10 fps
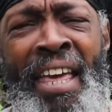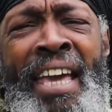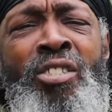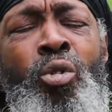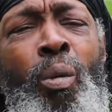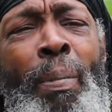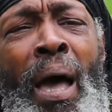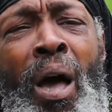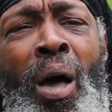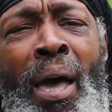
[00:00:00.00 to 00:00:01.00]
it's all
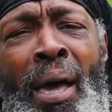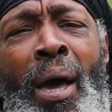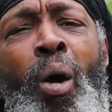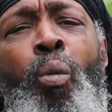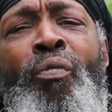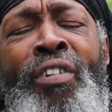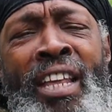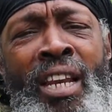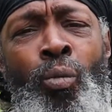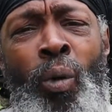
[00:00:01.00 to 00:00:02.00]
about
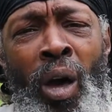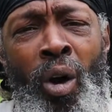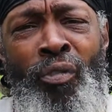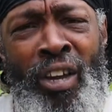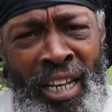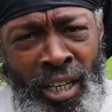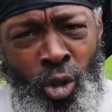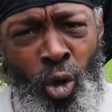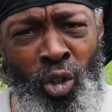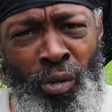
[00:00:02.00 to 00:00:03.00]
feeling well, feeling good,